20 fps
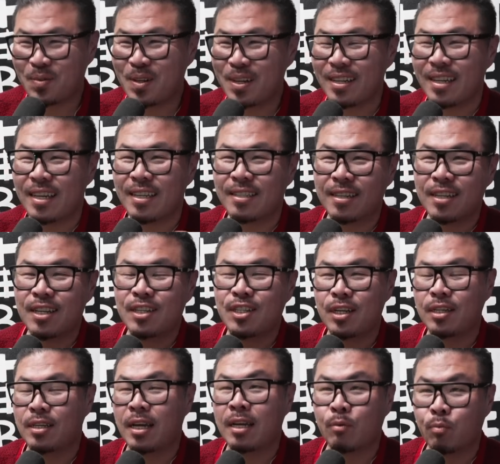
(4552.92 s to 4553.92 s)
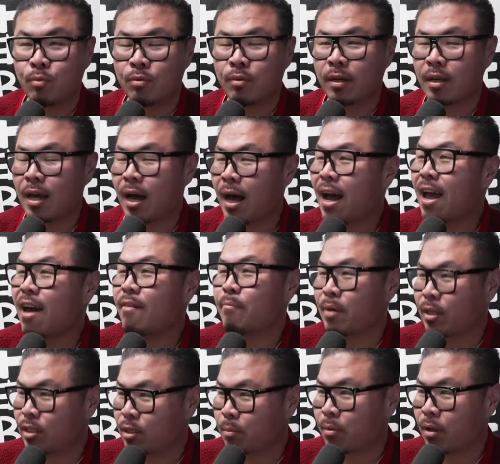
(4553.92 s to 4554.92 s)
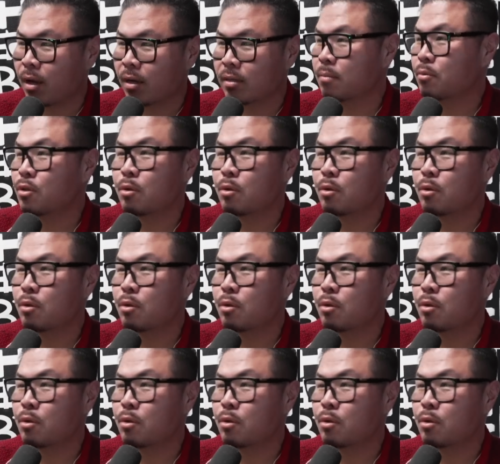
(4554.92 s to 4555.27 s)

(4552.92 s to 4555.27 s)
win, he's gonna change. And like I have mental blocks.